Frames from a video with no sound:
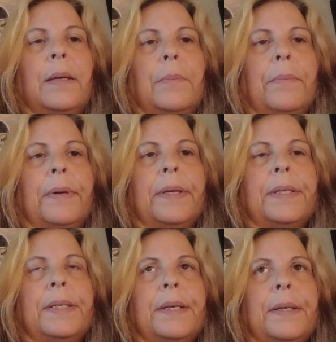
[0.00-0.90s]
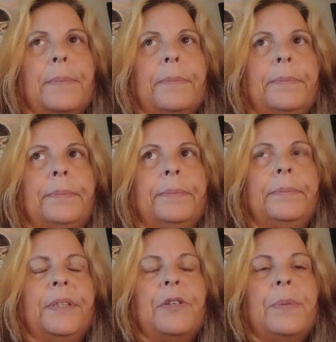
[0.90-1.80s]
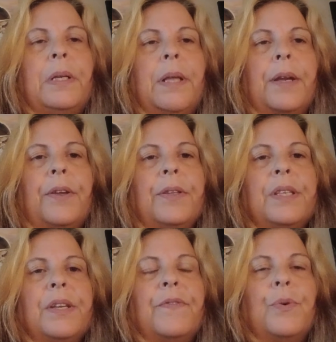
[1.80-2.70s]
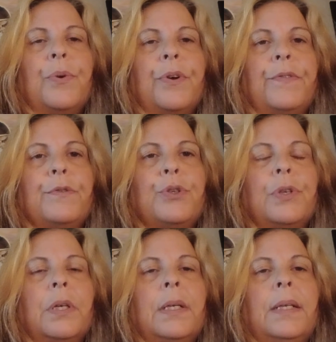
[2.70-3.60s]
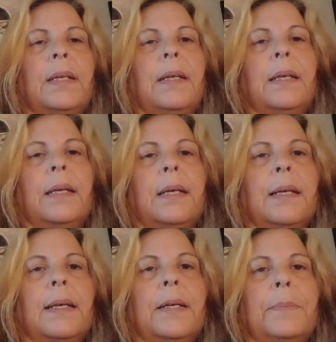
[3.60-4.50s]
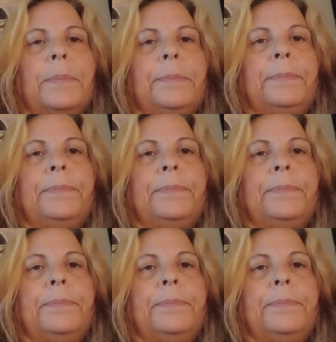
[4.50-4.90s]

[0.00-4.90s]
but there's been a lot of good stuff going on for sure. Um,